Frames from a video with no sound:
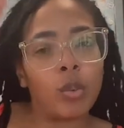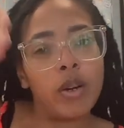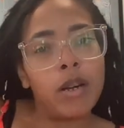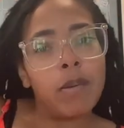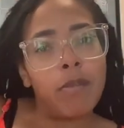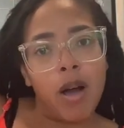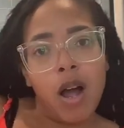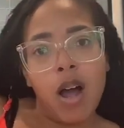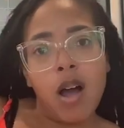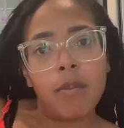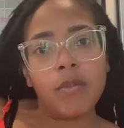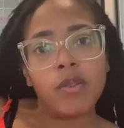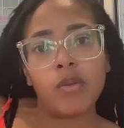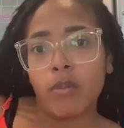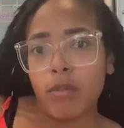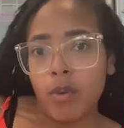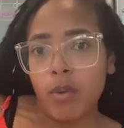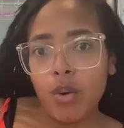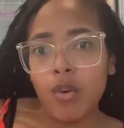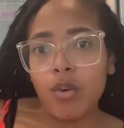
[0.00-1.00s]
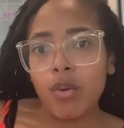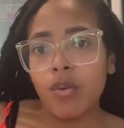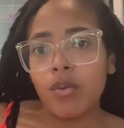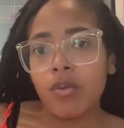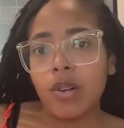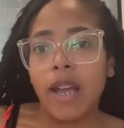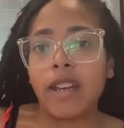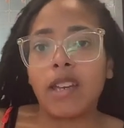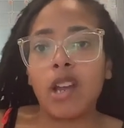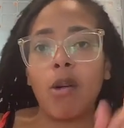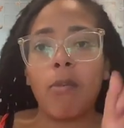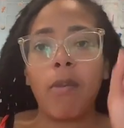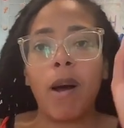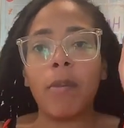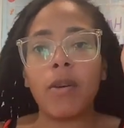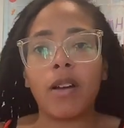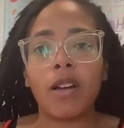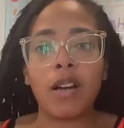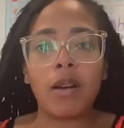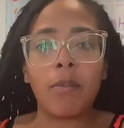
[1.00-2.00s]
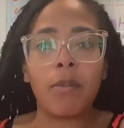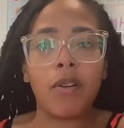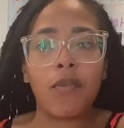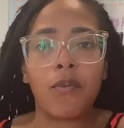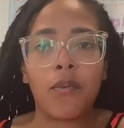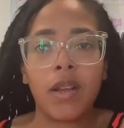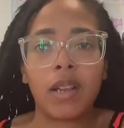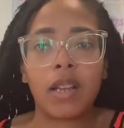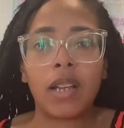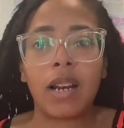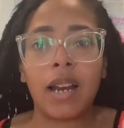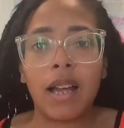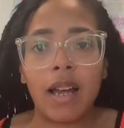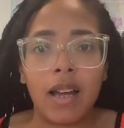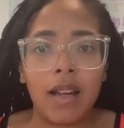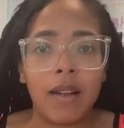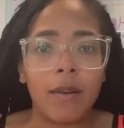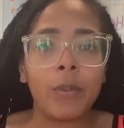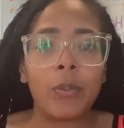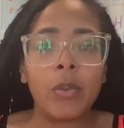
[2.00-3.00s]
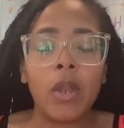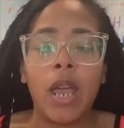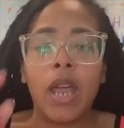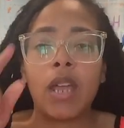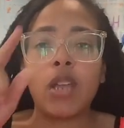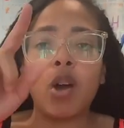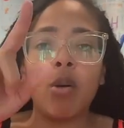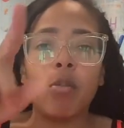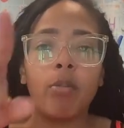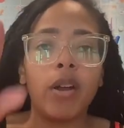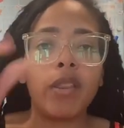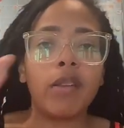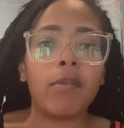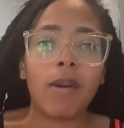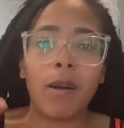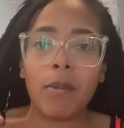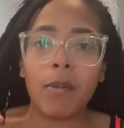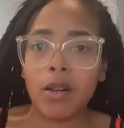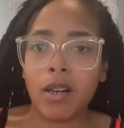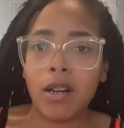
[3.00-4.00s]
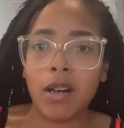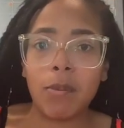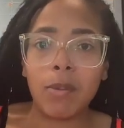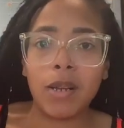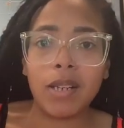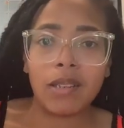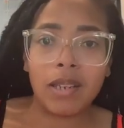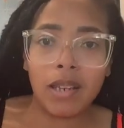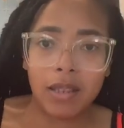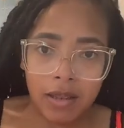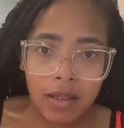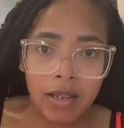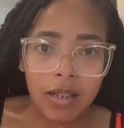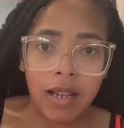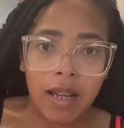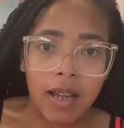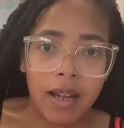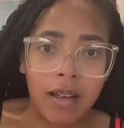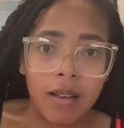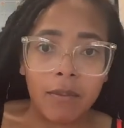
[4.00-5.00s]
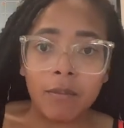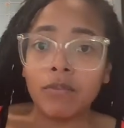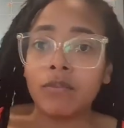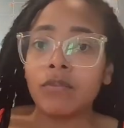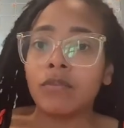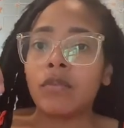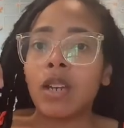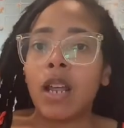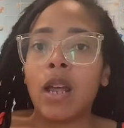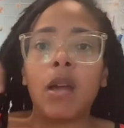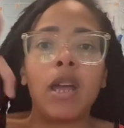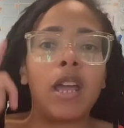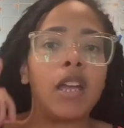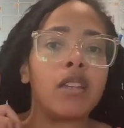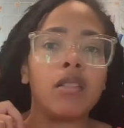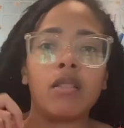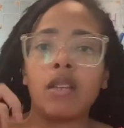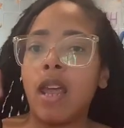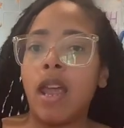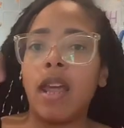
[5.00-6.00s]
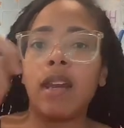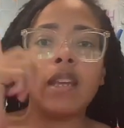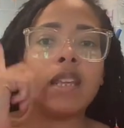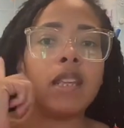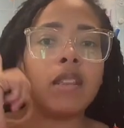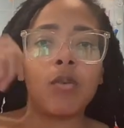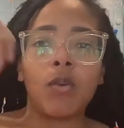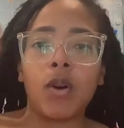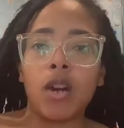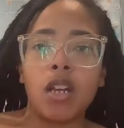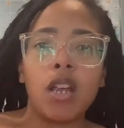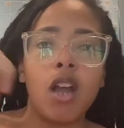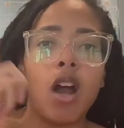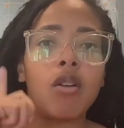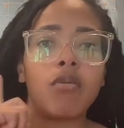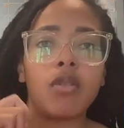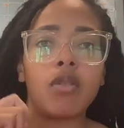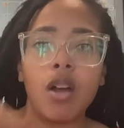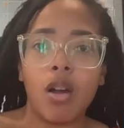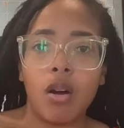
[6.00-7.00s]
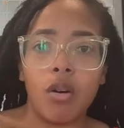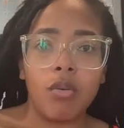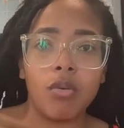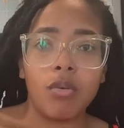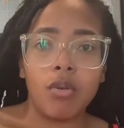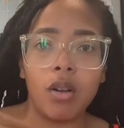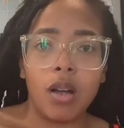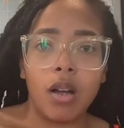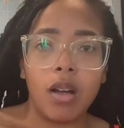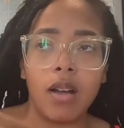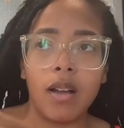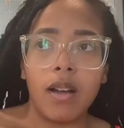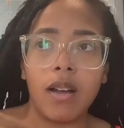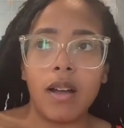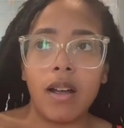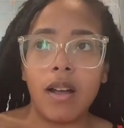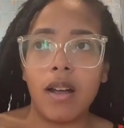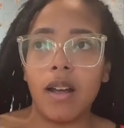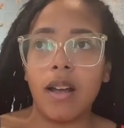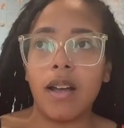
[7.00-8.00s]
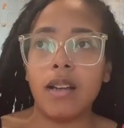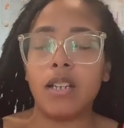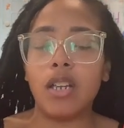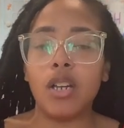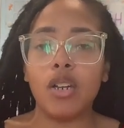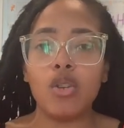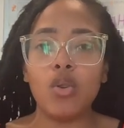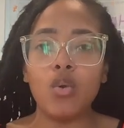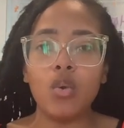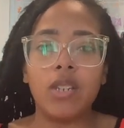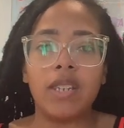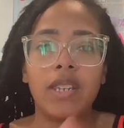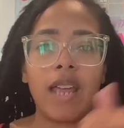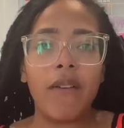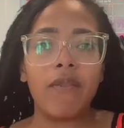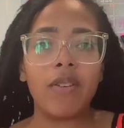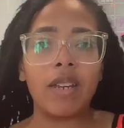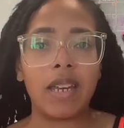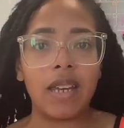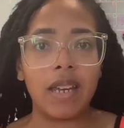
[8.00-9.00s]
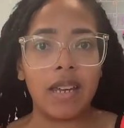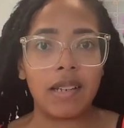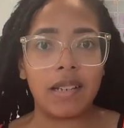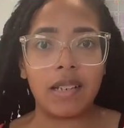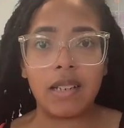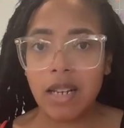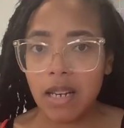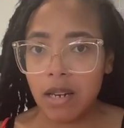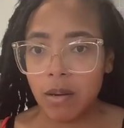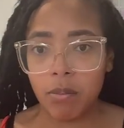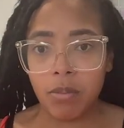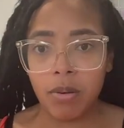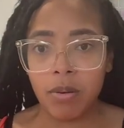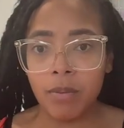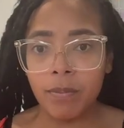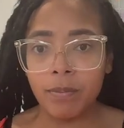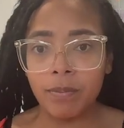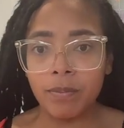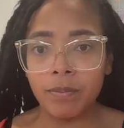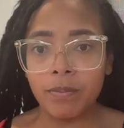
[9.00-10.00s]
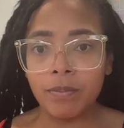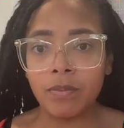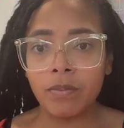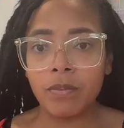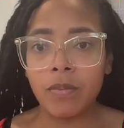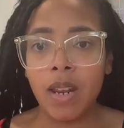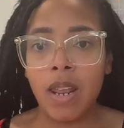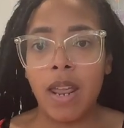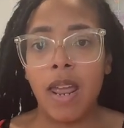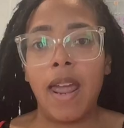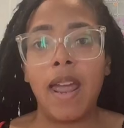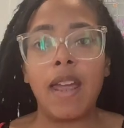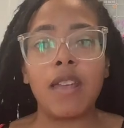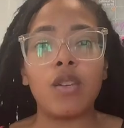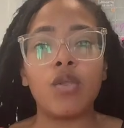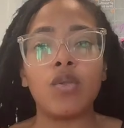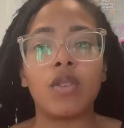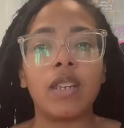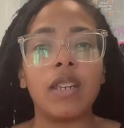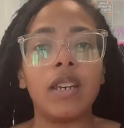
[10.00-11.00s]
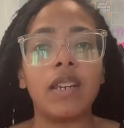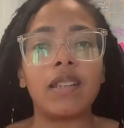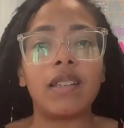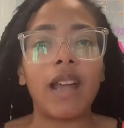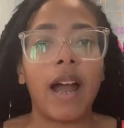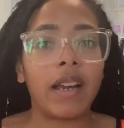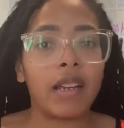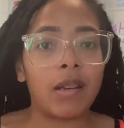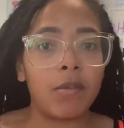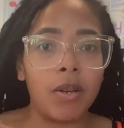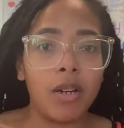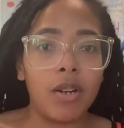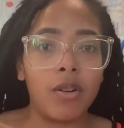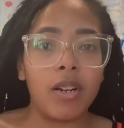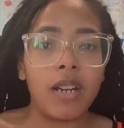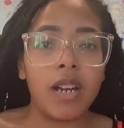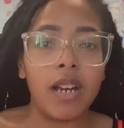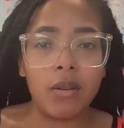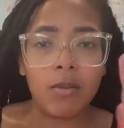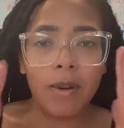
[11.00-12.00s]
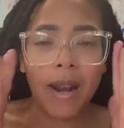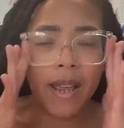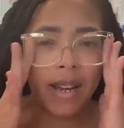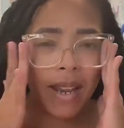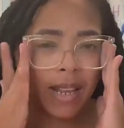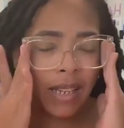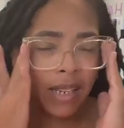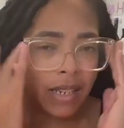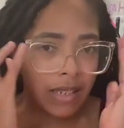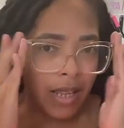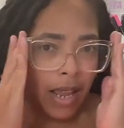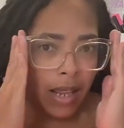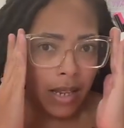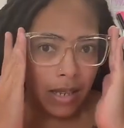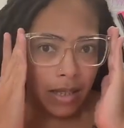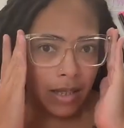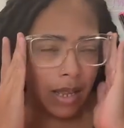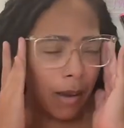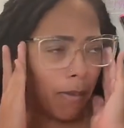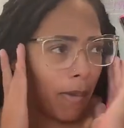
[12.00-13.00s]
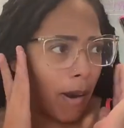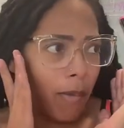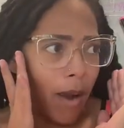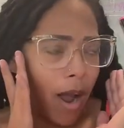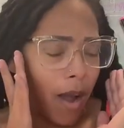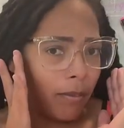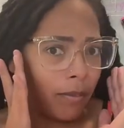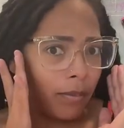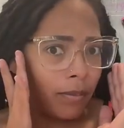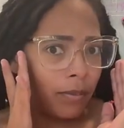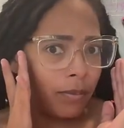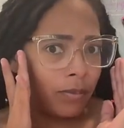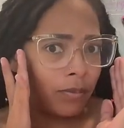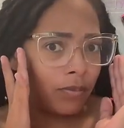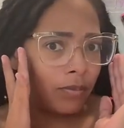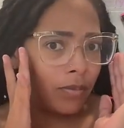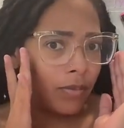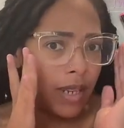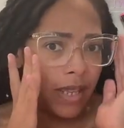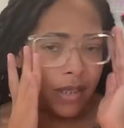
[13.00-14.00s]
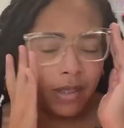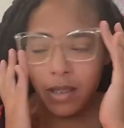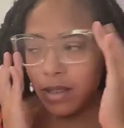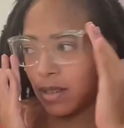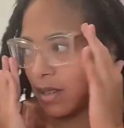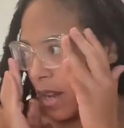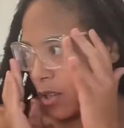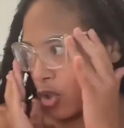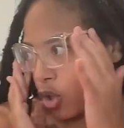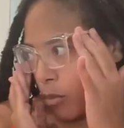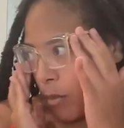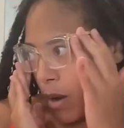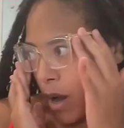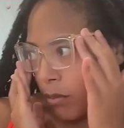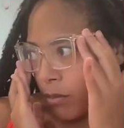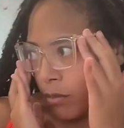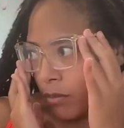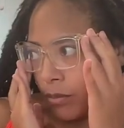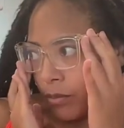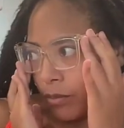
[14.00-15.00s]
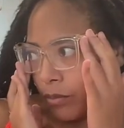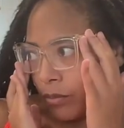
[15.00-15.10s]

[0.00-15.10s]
three moms removed like your mama could have been fifth in line and your brother mama could have been 10th in line and and neither one of y'all know until you seven kids deep and you see this documentary and you like that is that is that my mom is, is that your mom